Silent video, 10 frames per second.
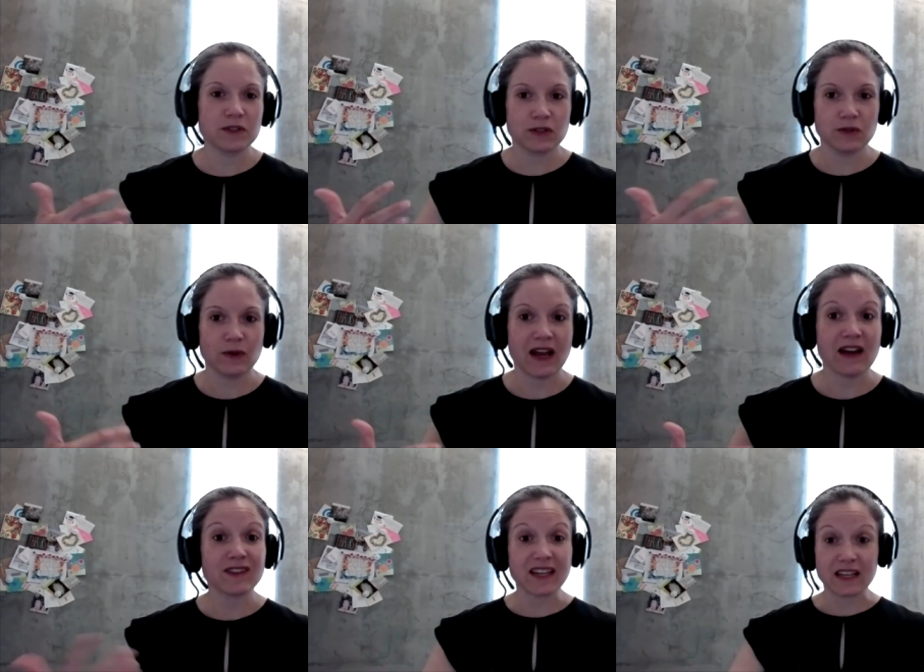to
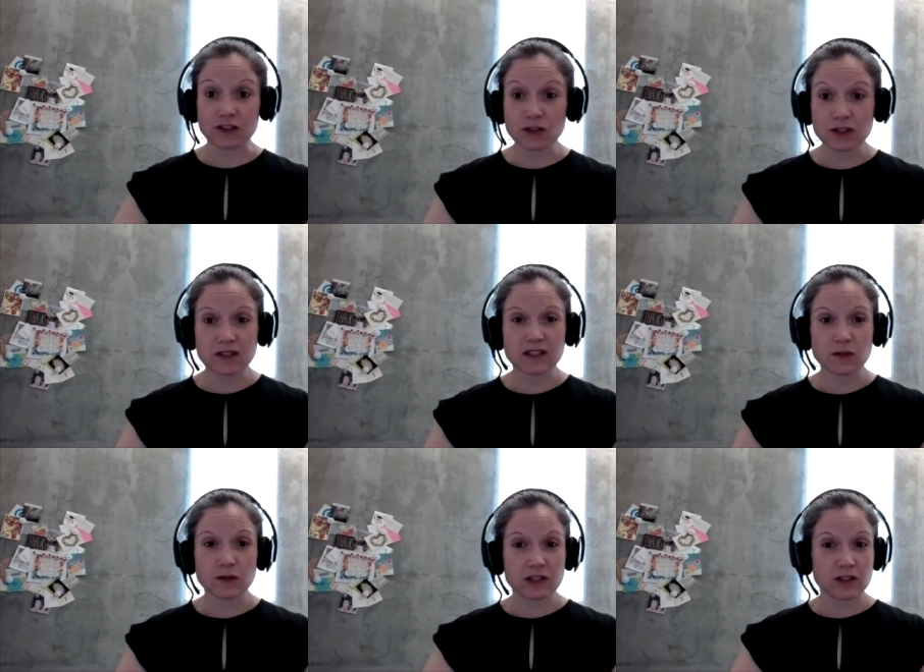have the answers to these
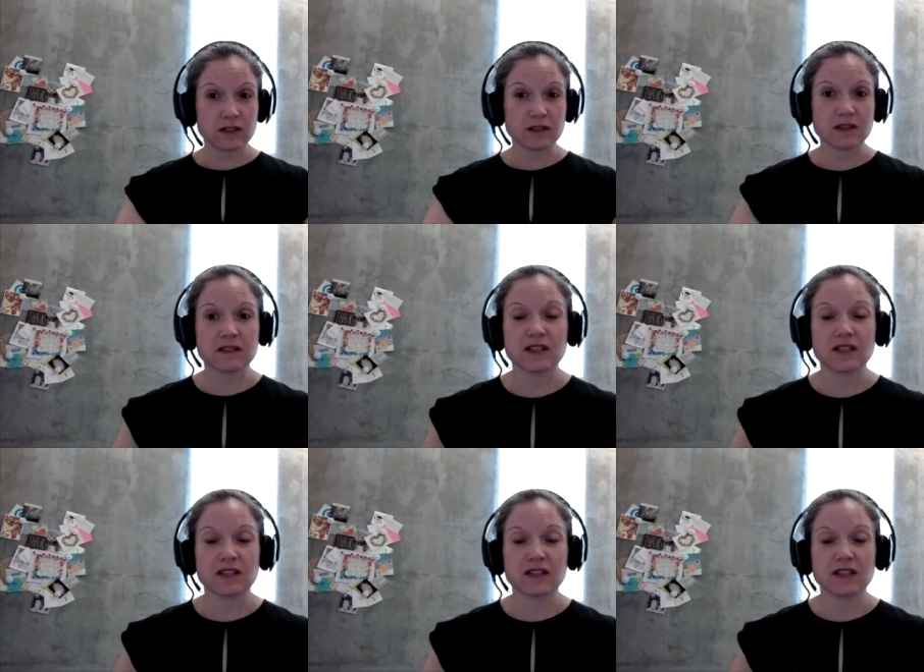questions,